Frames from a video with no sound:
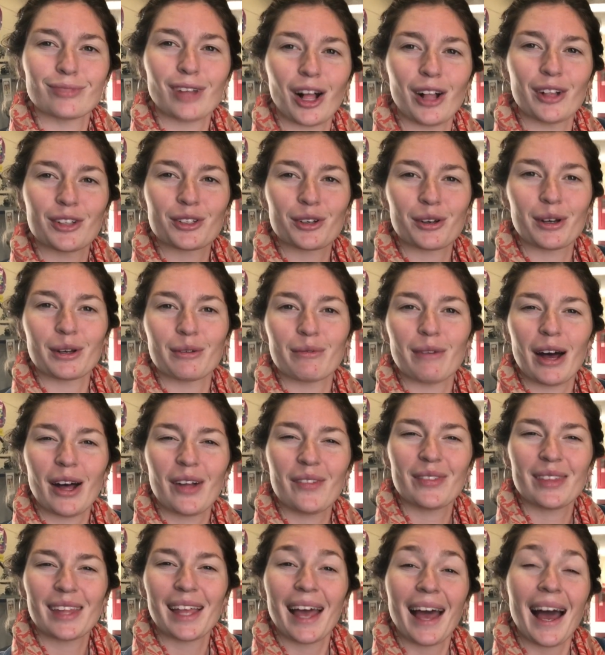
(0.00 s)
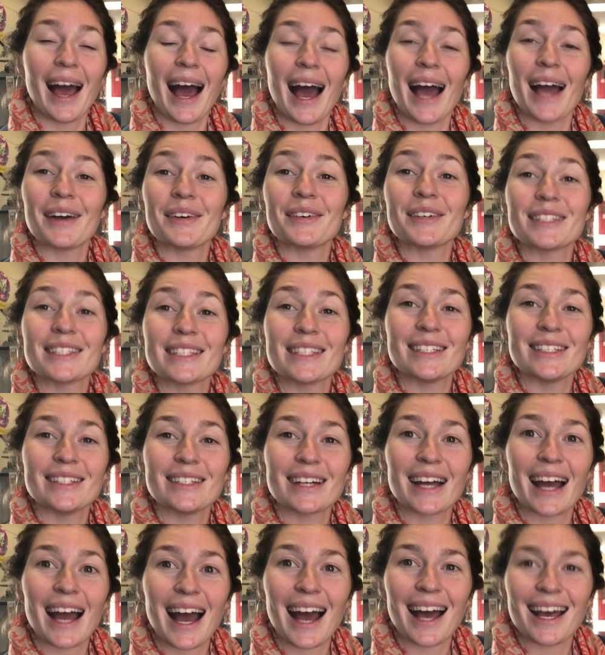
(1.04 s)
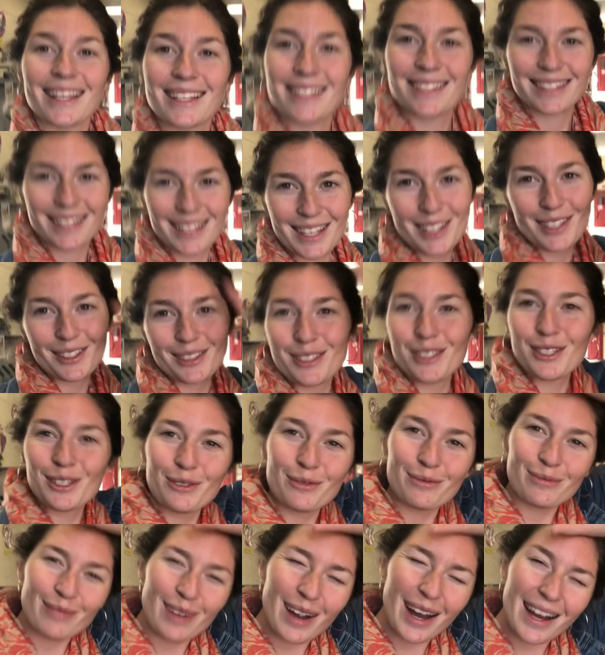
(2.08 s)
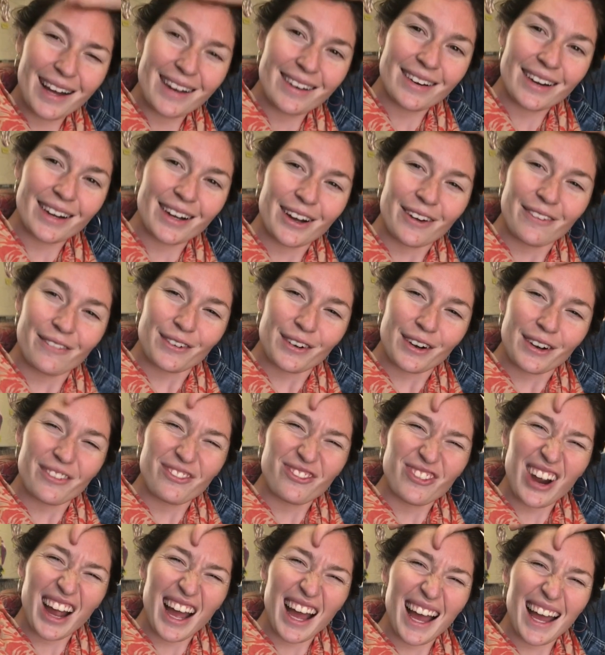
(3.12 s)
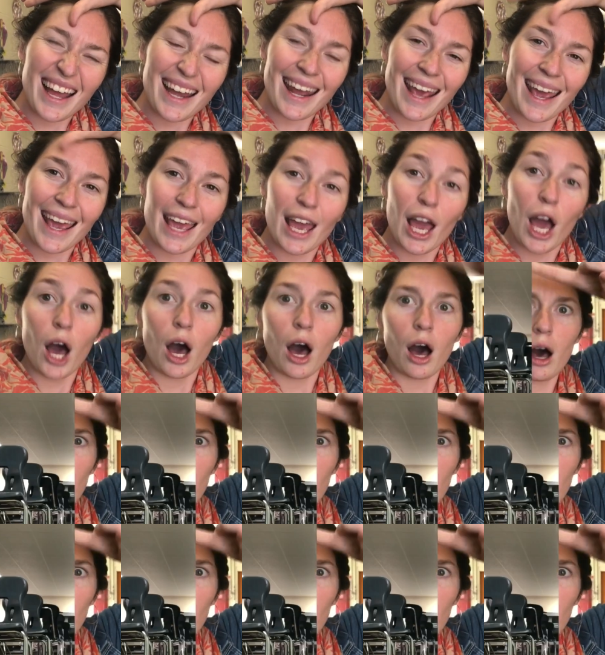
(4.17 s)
All's going well. I will see you guys tomorrow for Friday.